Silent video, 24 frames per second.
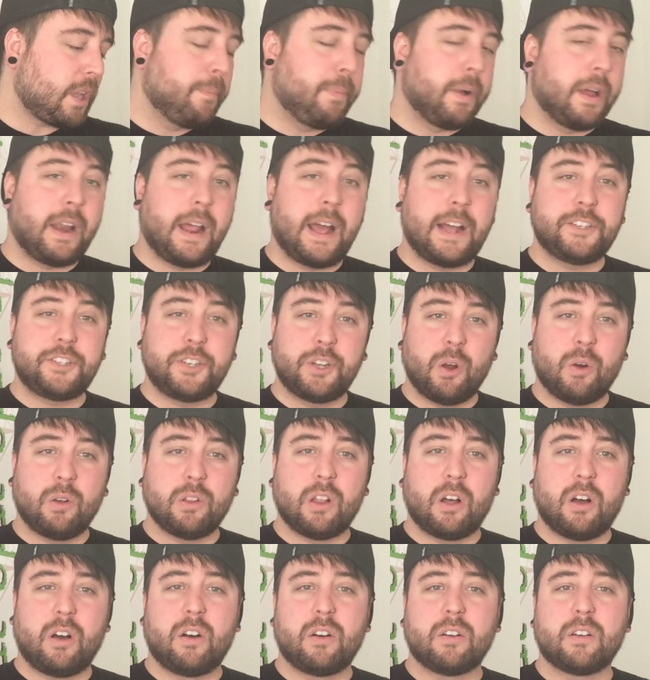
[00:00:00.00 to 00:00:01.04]
But as you go
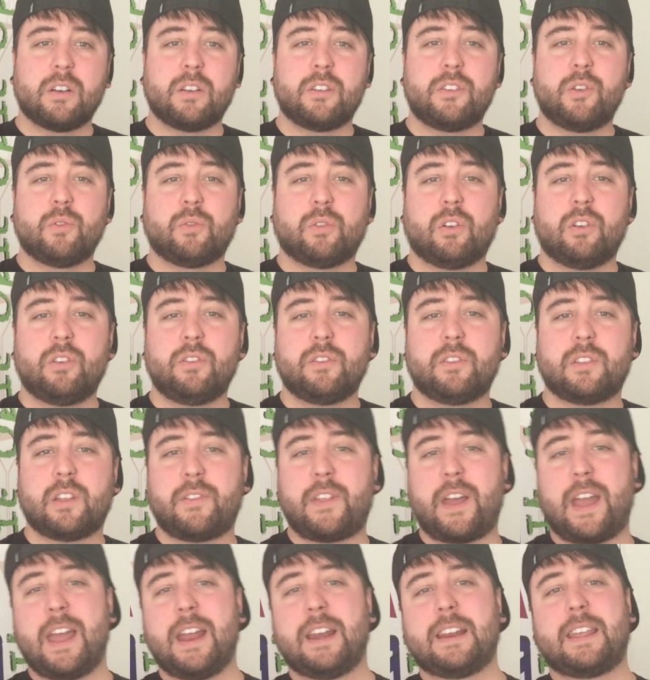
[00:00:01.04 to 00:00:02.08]
along, you learn
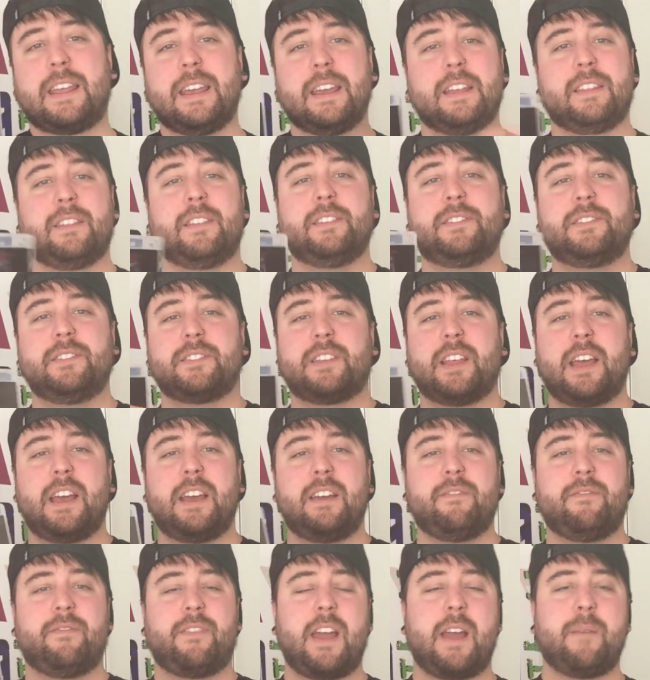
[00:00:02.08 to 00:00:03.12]
that the head kid, this is the
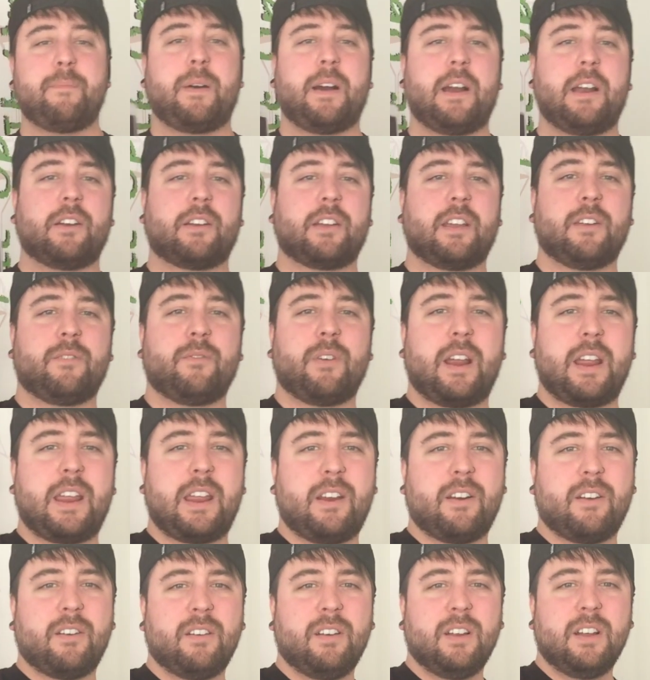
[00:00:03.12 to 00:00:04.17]
head vampire kid right
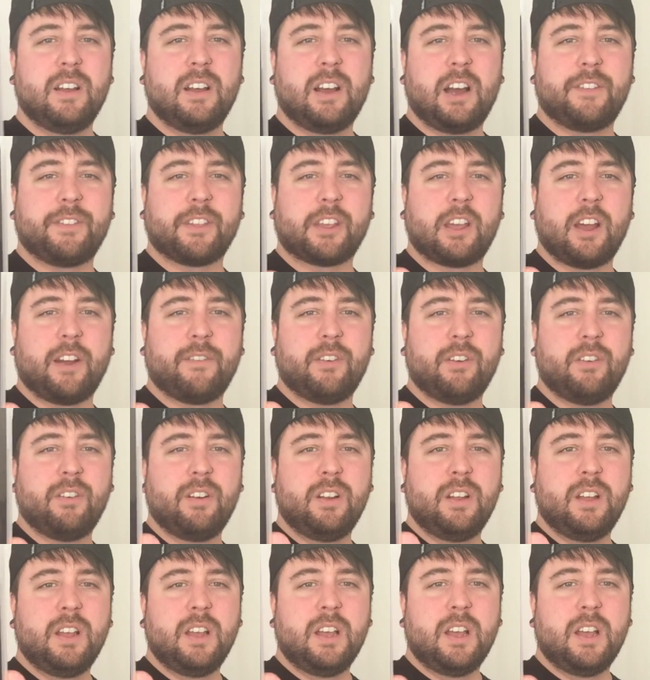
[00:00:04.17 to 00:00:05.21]
here on the cover.